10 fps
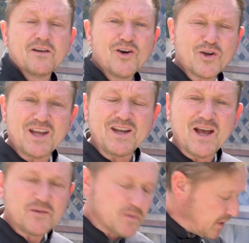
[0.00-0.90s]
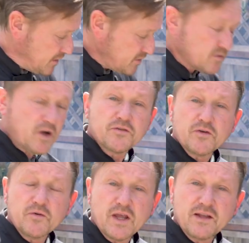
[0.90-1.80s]
Okay, now that the buns are
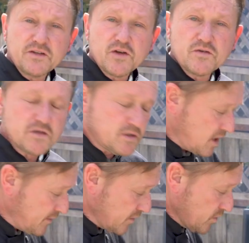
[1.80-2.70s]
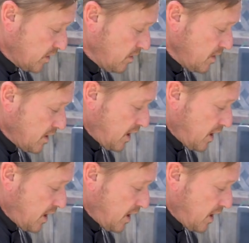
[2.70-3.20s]
also lightly toasted on the grill,